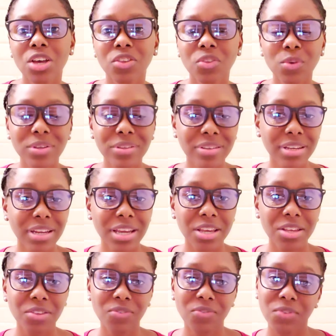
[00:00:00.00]
So in
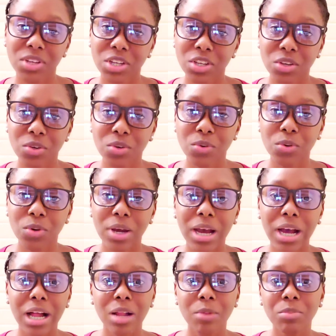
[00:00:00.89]
today's
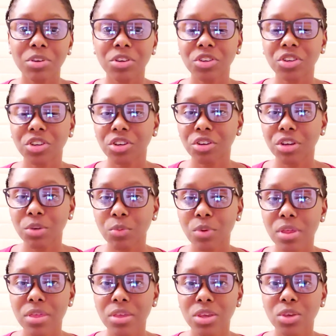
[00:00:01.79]
video, I'll be sharing
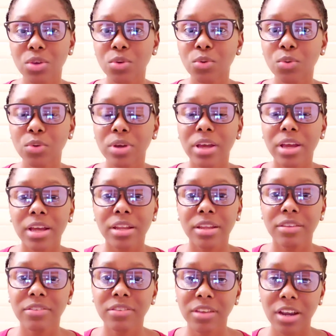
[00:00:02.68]
with you
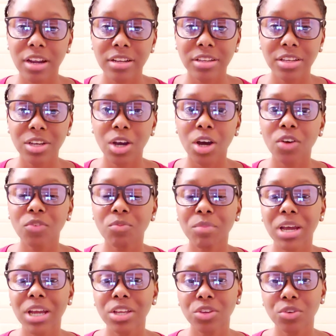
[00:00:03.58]
the starting of
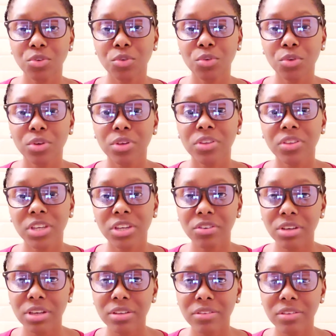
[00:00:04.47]
my new
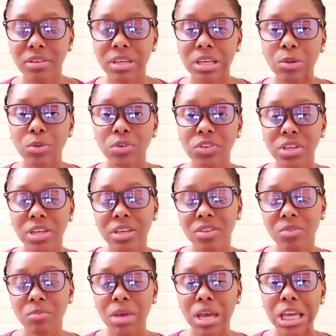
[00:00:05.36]
series, which
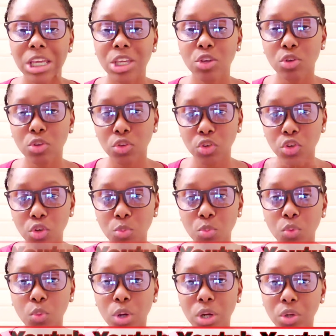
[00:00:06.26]
is my
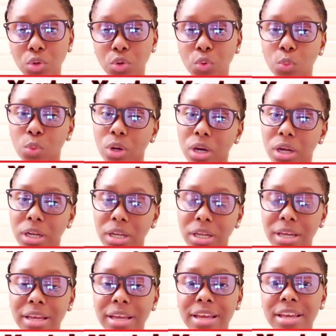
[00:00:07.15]
YouTube
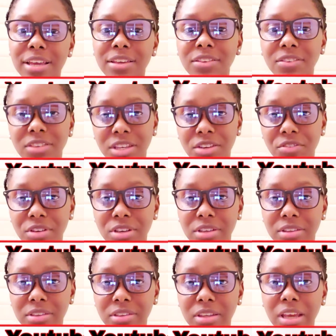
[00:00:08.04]
101
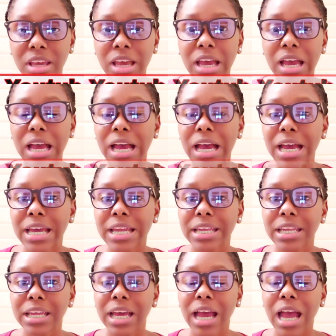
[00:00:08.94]
series.
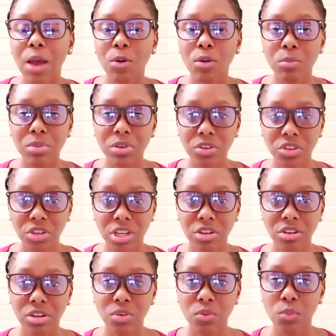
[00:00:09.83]
And I will be
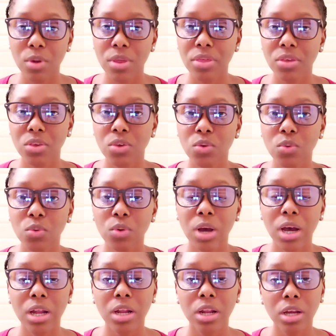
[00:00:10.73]
sharing with
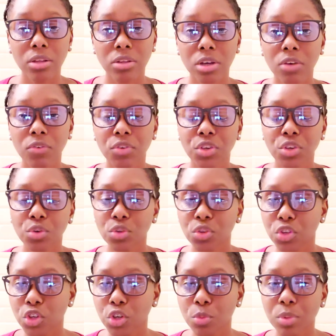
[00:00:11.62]
you a lot of
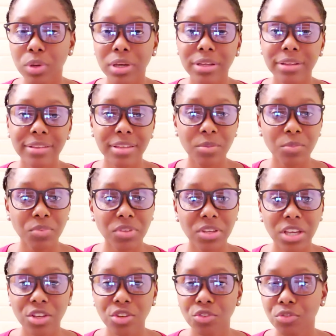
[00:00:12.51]
YouTube
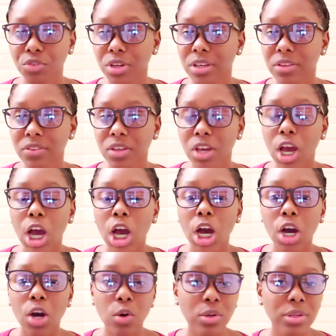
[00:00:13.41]
tips and tricks,
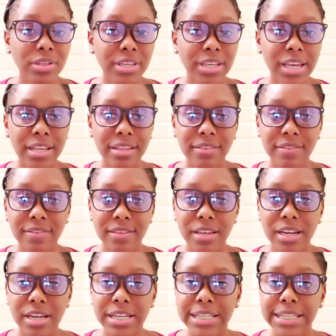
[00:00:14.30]
how to get
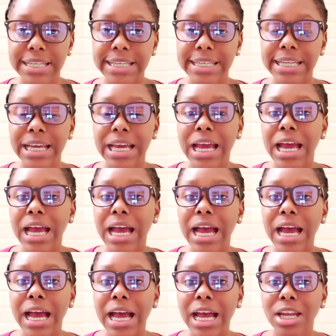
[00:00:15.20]
started
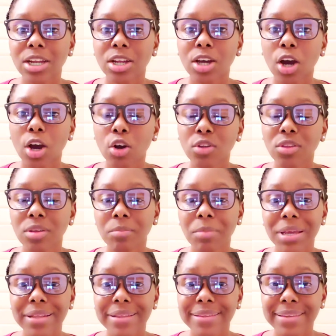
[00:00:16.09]
and how to
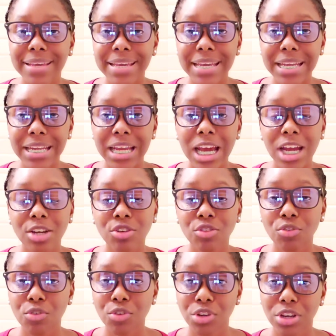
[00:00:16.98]
maintain
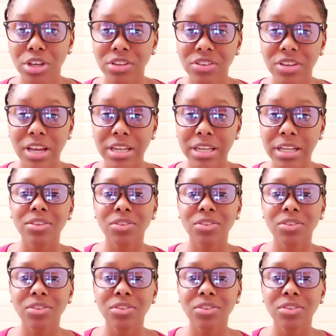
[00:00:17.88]
and grow your channel.